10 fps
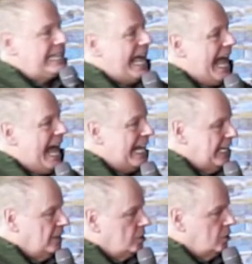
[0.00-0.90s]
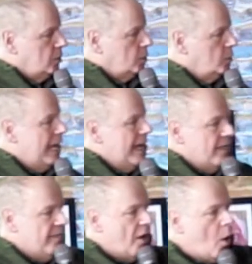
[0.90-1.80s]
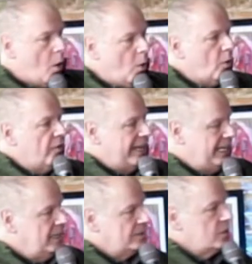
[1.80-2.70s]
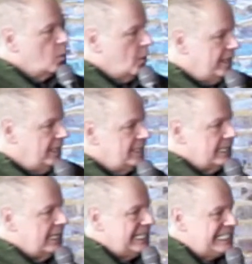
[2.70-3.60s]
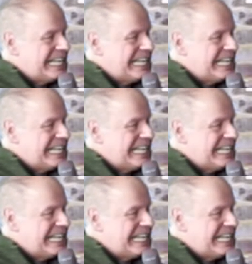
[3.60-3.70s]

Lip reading: adding to the whole that is, the oneness that is.